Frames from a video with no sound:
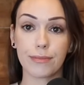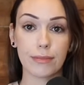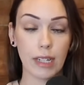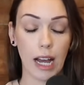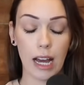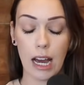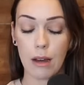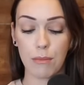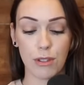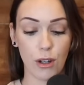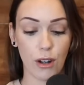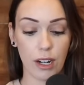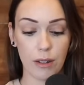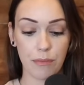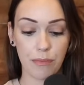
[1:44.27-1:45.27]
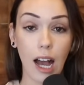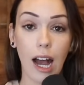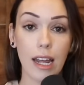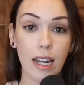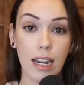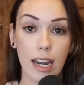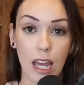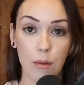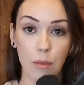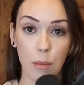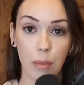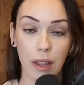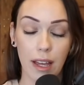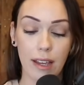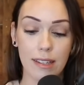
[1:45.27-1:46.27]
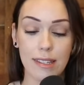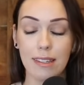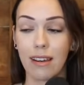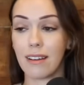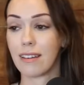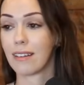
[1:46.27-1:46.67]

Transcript: I'm sorry. I didn't name the place.